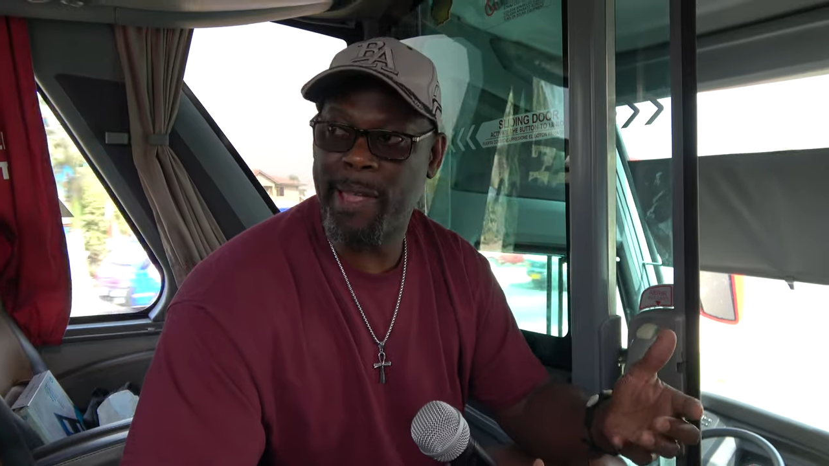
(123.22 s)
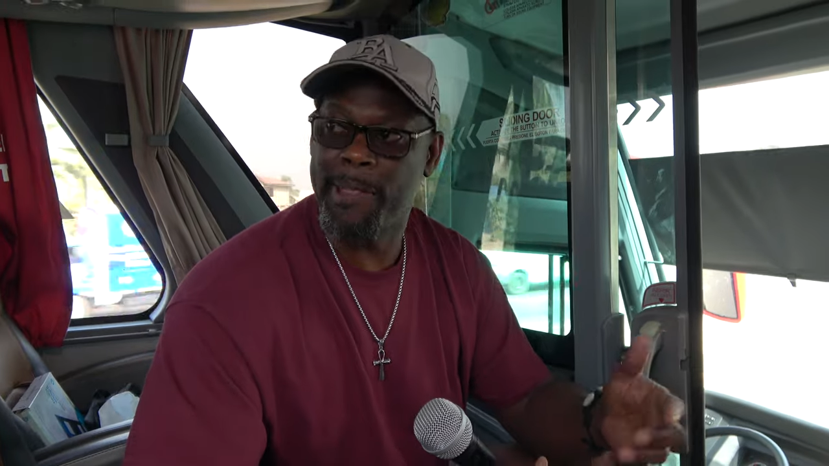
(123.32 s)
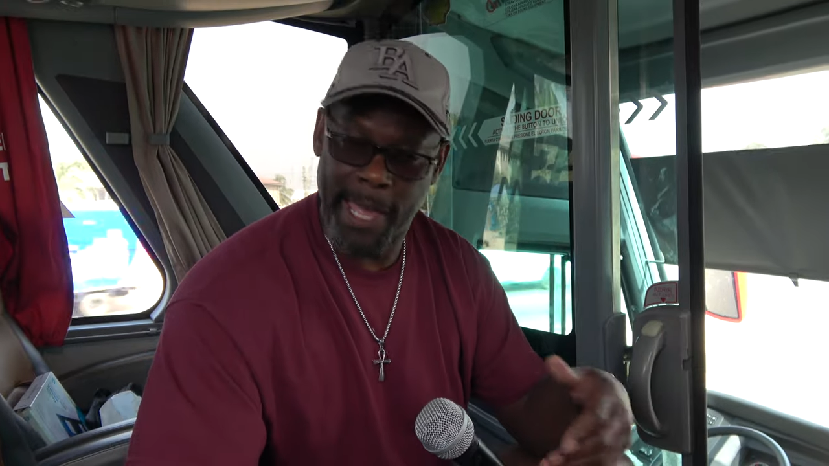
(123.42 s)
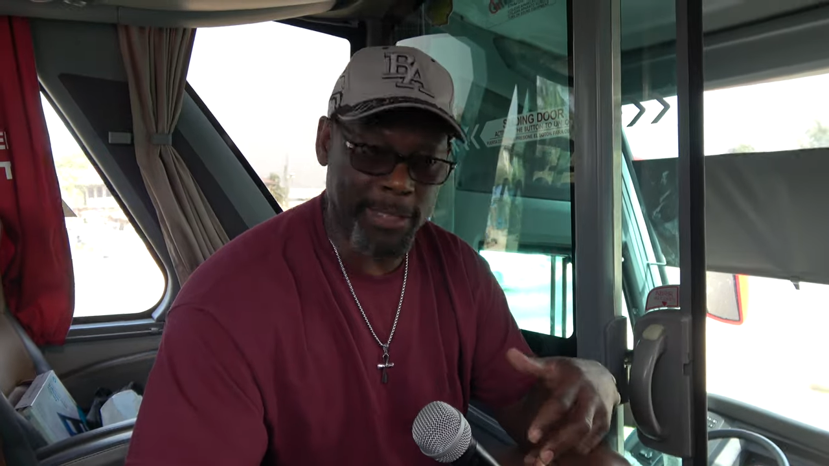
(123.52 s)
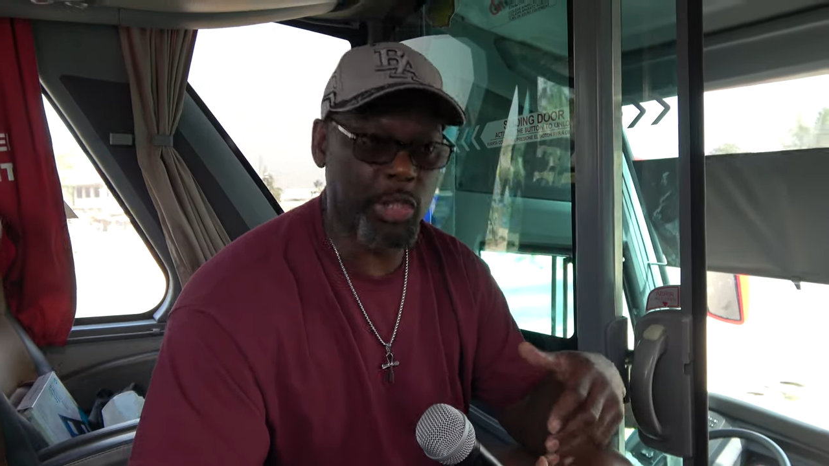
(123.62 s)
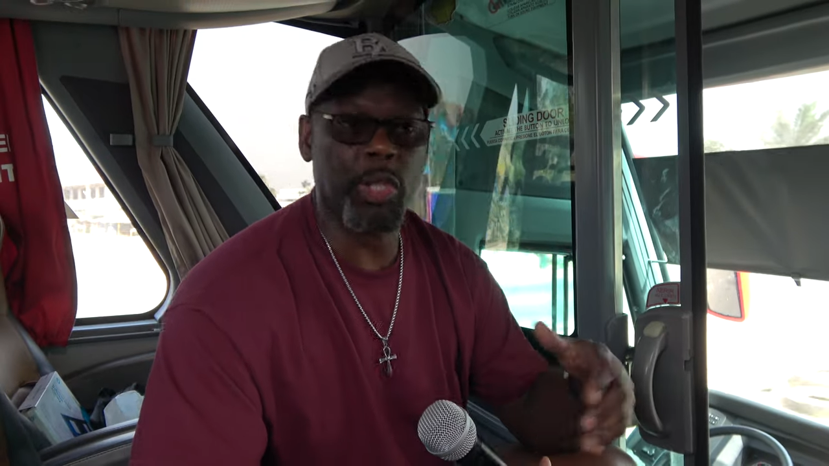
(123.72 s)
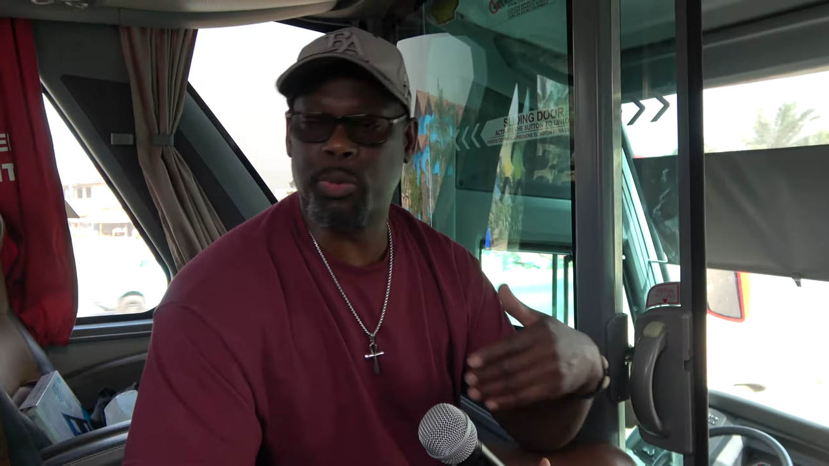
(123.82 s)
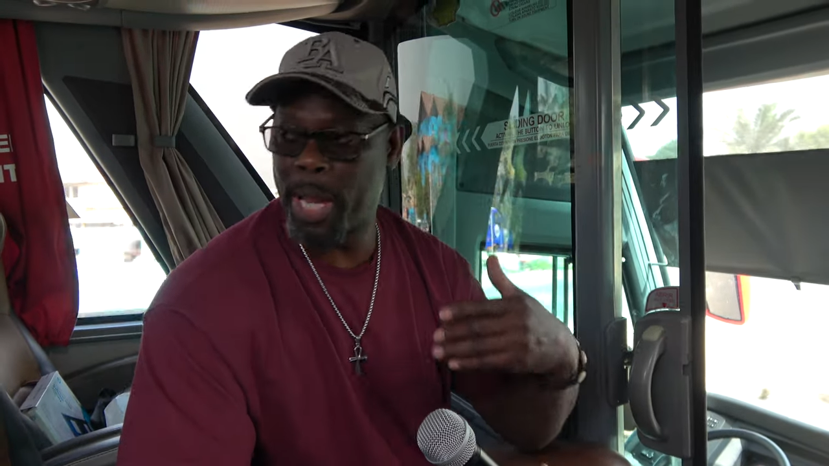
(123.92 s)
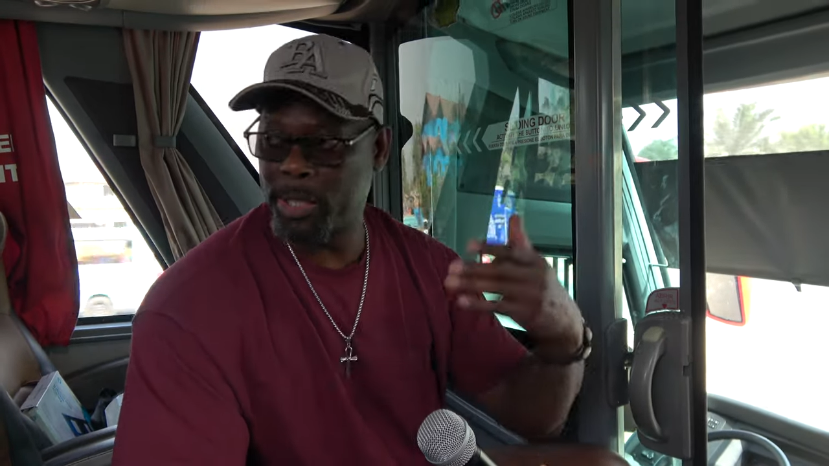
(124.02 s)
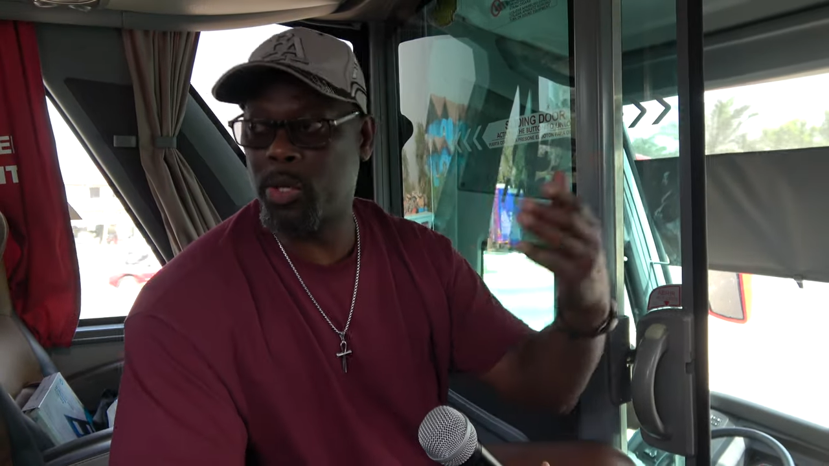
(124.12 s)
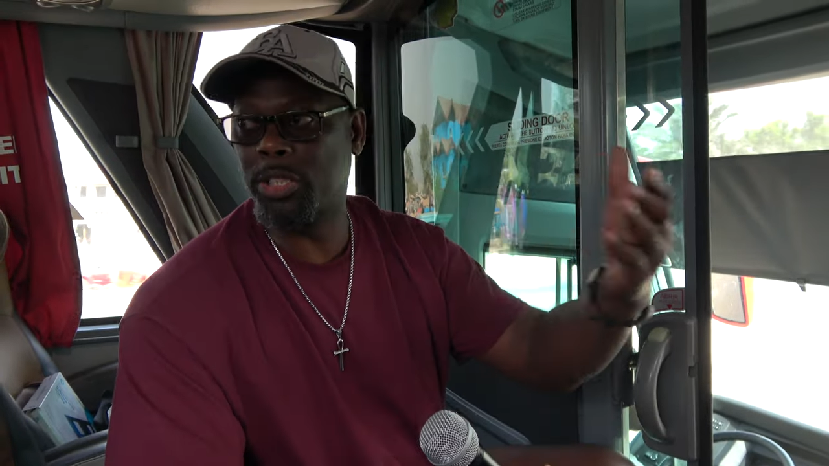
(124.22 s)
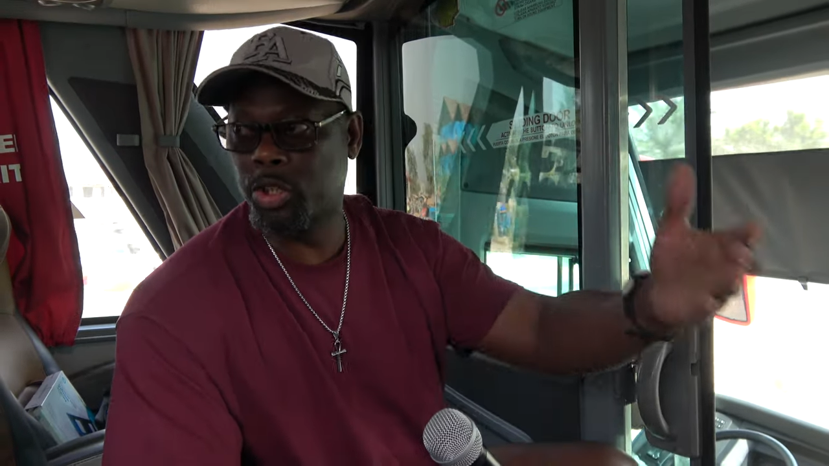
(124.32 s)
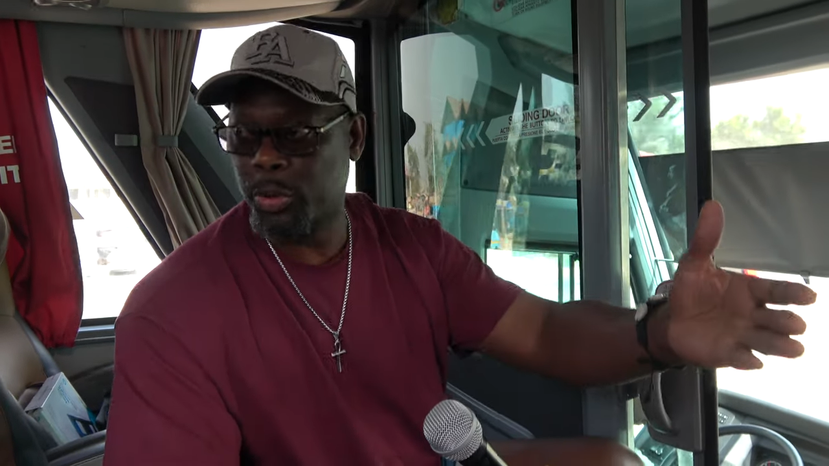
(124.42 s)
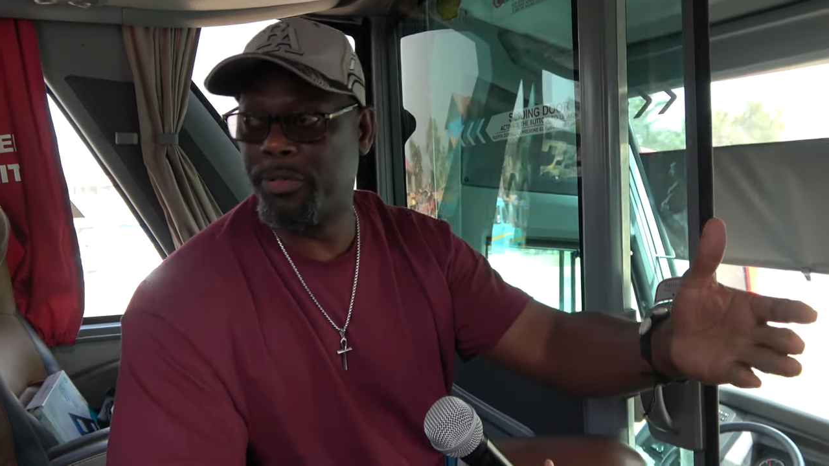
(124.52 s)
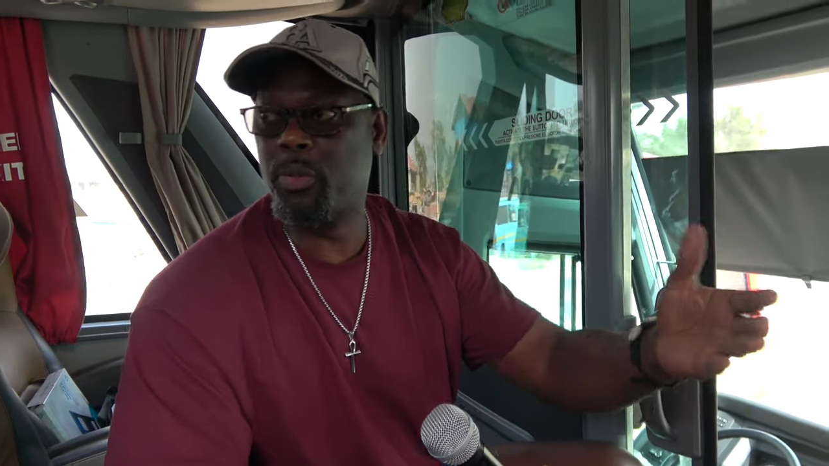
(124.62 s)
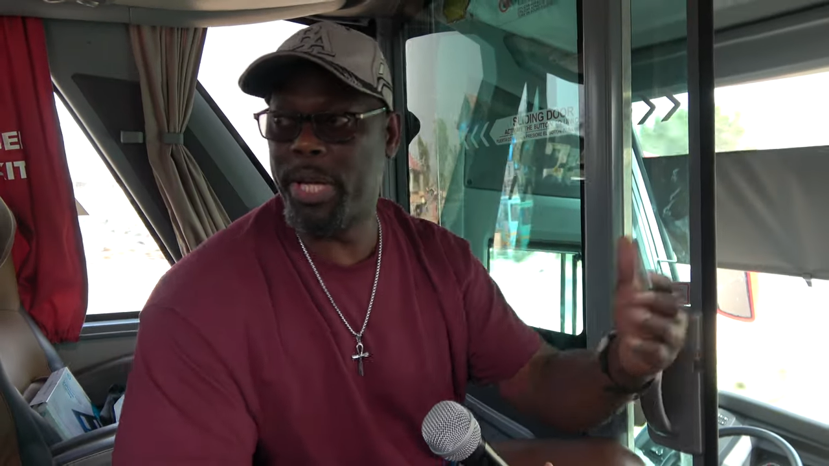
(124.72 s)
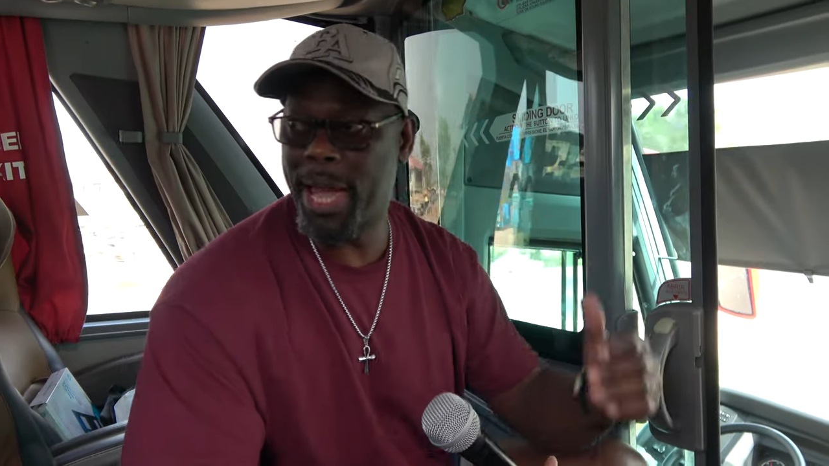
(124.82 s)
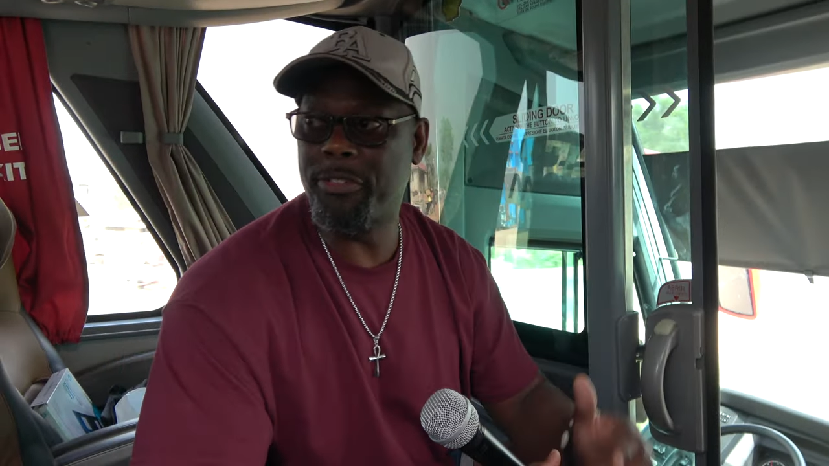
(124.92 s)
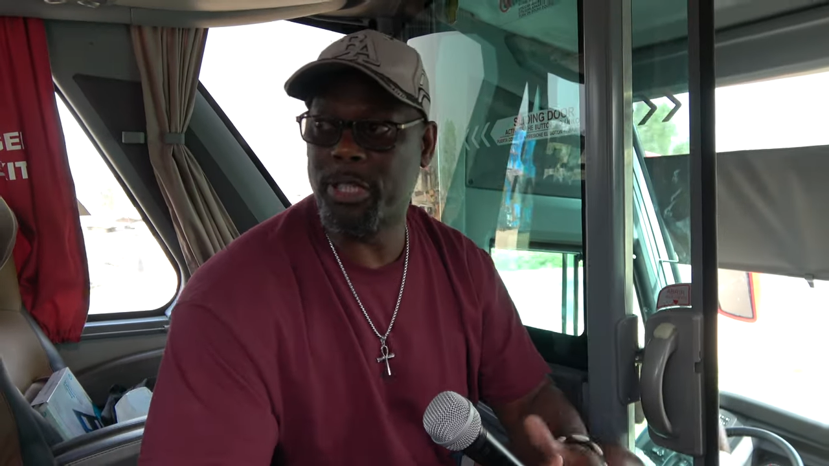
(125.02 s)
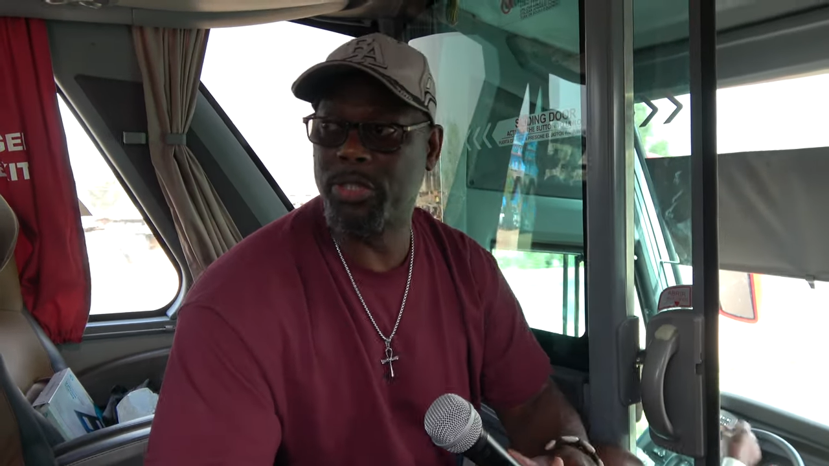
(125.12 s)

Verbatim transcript: at. Yeah, so it's right across the street from One Africa.